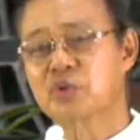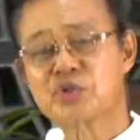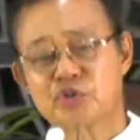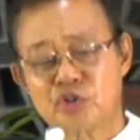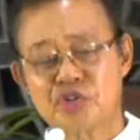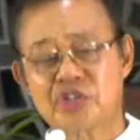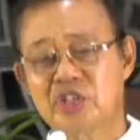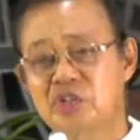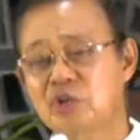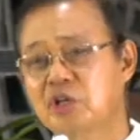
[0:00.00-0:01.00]
was thirsty,
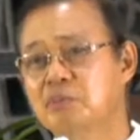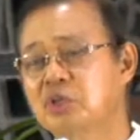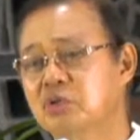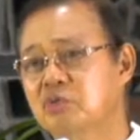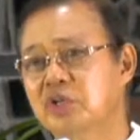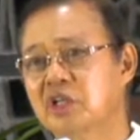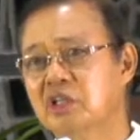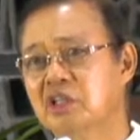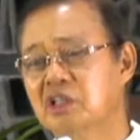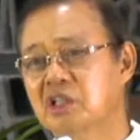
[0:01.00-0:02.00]
you gave me to
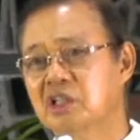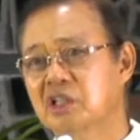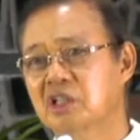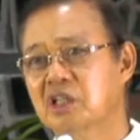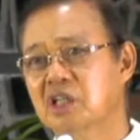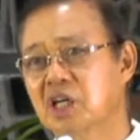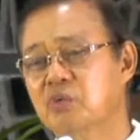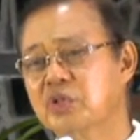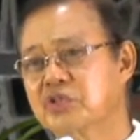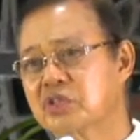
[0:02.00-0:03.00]
drink. I
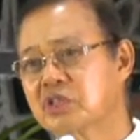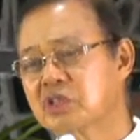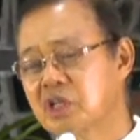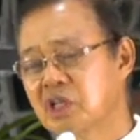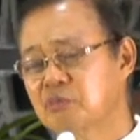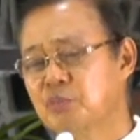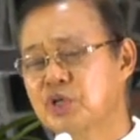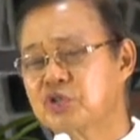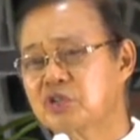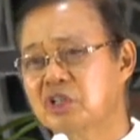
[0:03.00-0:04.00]
was in
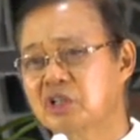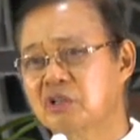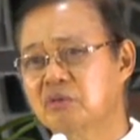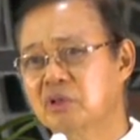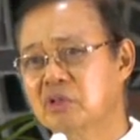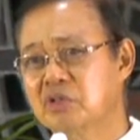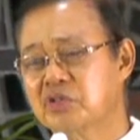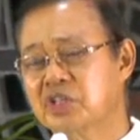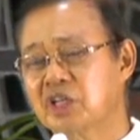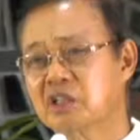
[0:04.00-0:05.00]
prison and
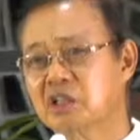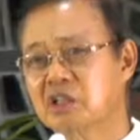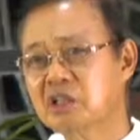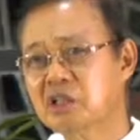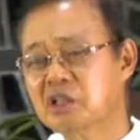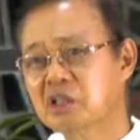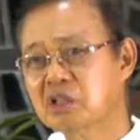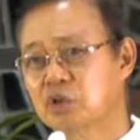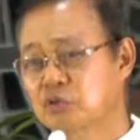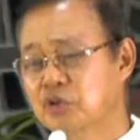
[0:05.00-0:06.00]
sick,
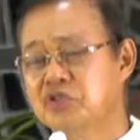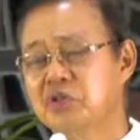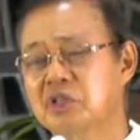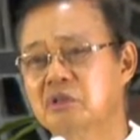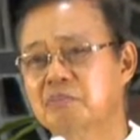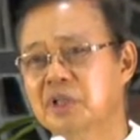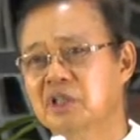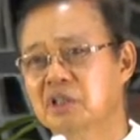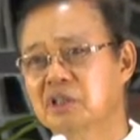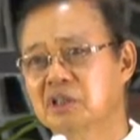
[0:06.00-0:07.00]
you visited
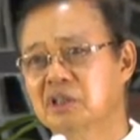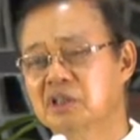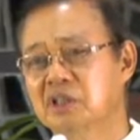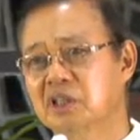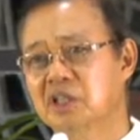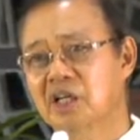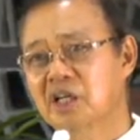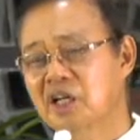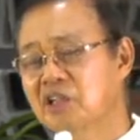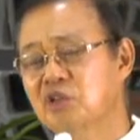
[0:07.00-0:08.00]
me.
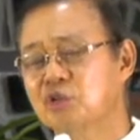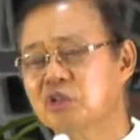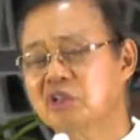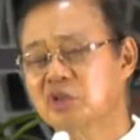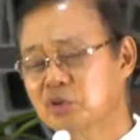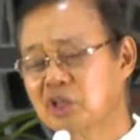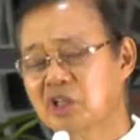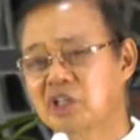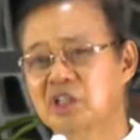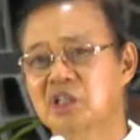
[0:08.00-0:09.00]
Enter into the
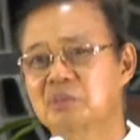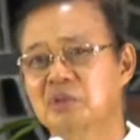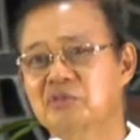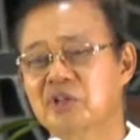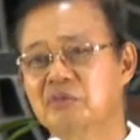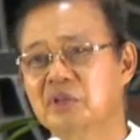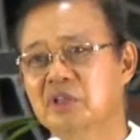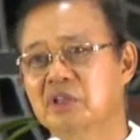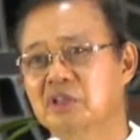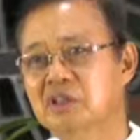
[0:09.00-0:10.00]
kingdom of
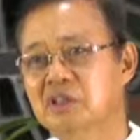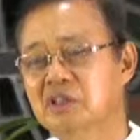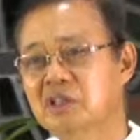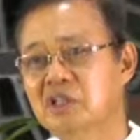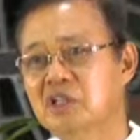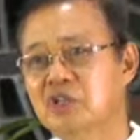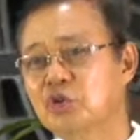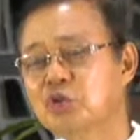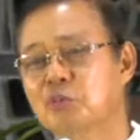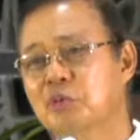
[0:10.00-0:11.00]
heaven.
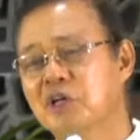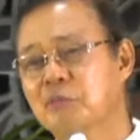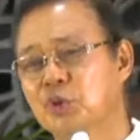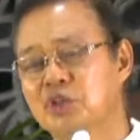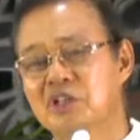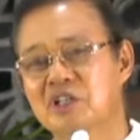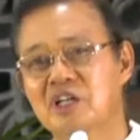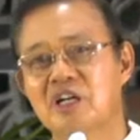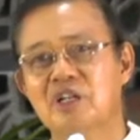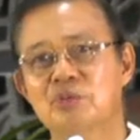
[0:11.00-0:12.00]
So itong mga kabutihang
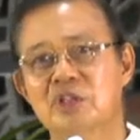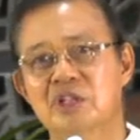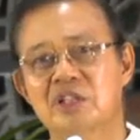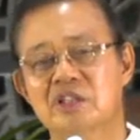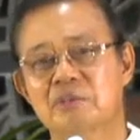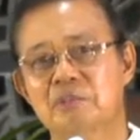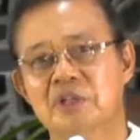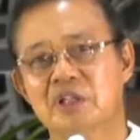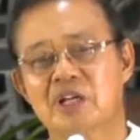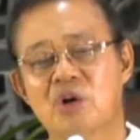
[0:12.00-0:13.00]
gagawin natin,
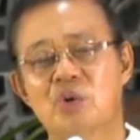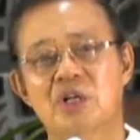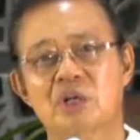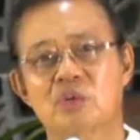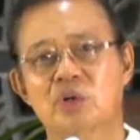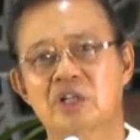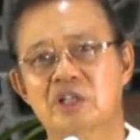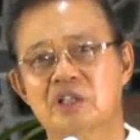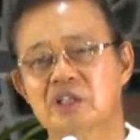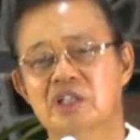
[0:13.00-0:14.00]
mga kawang gawa,
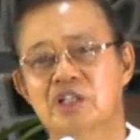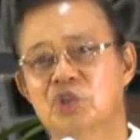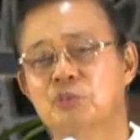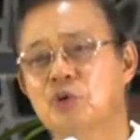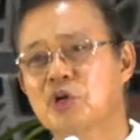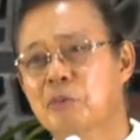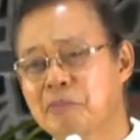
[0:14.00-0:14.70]
ito po ang